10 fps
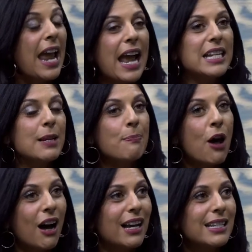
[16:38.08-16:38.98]
And
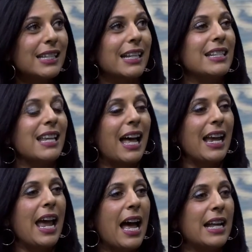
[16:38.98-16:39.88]
deposits. I
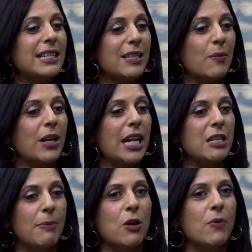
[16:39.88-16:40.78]
had someone I
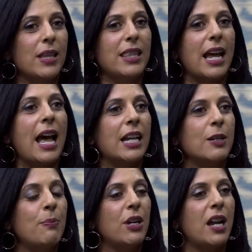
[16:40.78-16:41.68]
spoke with that had
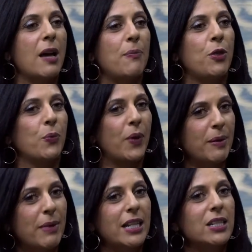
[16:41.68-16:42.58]
to put up 3
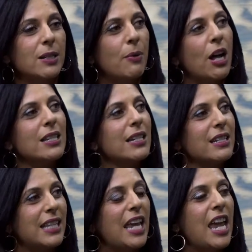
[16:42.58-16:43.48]
months
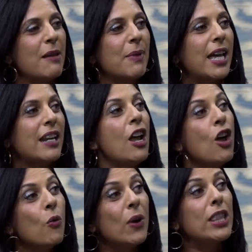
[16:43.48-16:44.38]
deposits. They came in
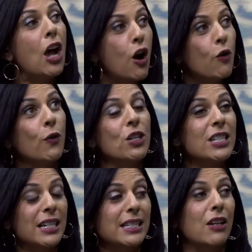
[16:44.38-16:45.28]
with over
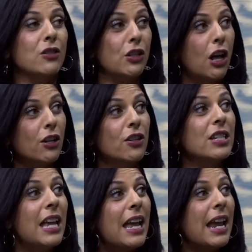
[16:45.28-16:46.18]

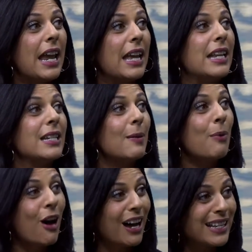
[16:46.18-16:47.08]
$6,000 in
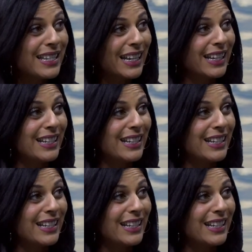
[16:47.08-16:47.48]
deposits.